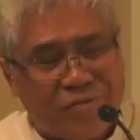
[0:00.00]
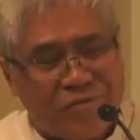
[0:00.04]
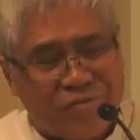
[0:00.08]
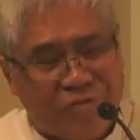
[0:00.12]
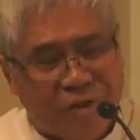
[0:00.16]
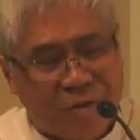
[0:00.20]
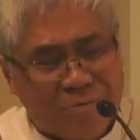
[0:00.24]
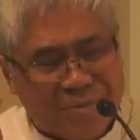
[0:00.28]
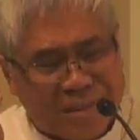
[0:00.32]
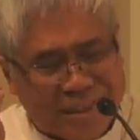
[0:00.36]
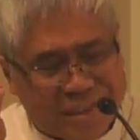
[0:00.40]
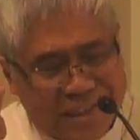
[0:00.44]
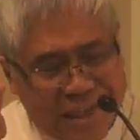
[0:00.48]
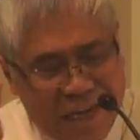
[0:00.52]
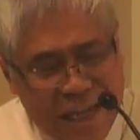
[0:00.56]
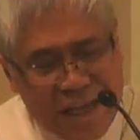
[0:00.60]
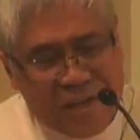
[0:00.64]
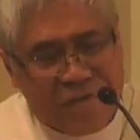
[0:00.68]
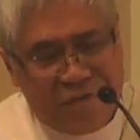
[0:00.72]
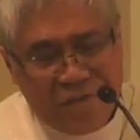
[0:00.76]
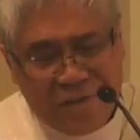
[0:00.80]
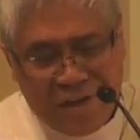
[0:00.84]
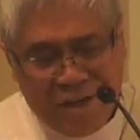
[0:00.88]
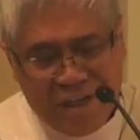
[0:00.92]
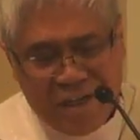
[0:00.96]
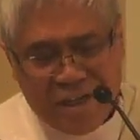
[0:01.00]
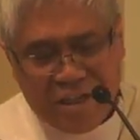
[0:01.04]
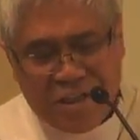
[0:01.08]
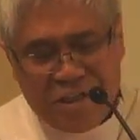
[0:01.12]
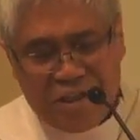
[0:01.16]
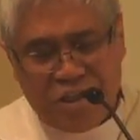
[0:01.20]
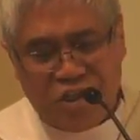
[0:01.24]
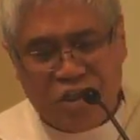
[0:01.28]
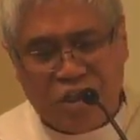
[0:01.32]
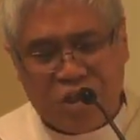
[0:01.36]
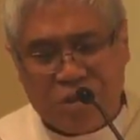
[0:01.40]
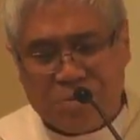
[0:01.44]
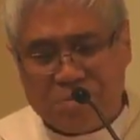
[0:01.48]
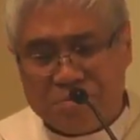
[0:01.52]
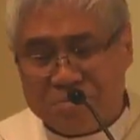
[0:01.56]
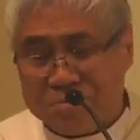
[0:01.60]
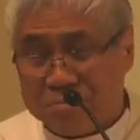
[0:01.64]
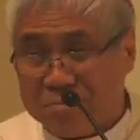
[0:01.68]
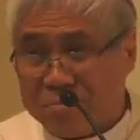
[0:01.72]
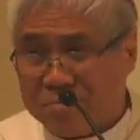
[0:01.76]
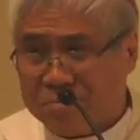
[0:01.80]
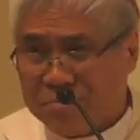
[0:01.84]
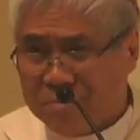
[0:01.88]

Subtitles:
from slavery in Egypt.